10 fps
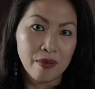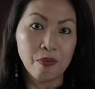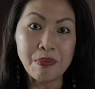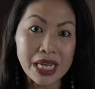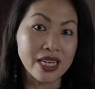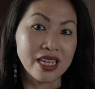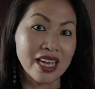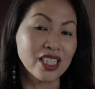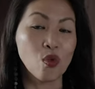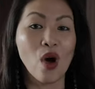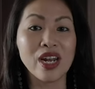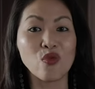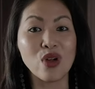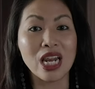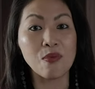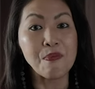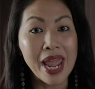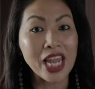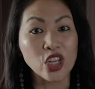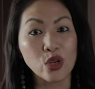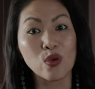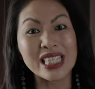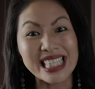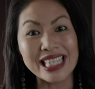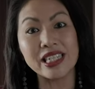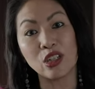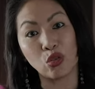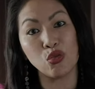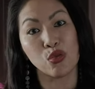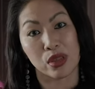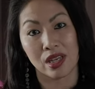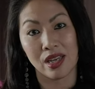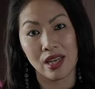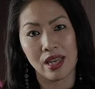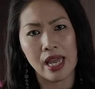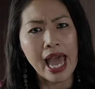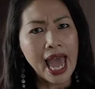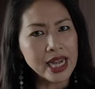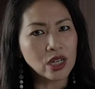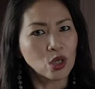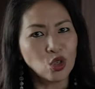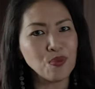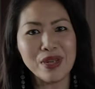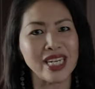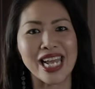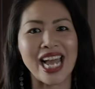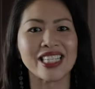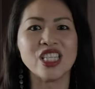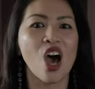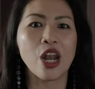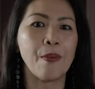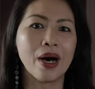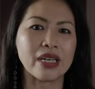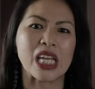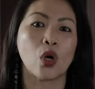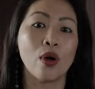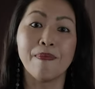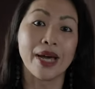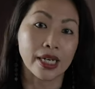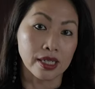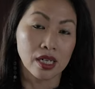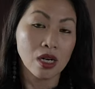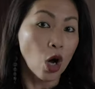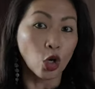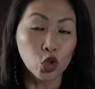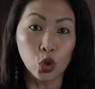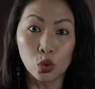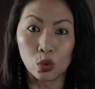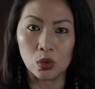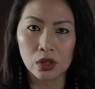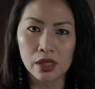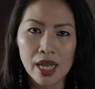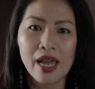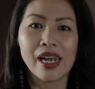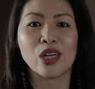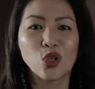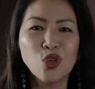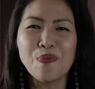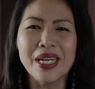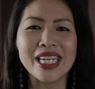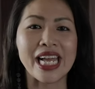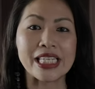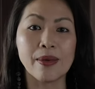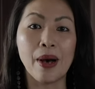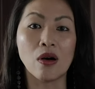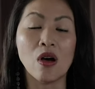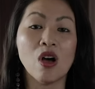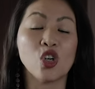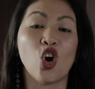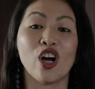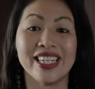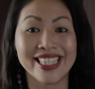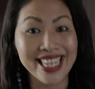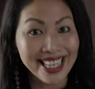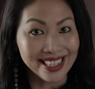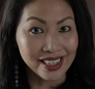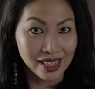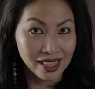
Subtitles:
Media is the one that really make you see the truth. And the good media is not about equipment or tools. The good media is about content.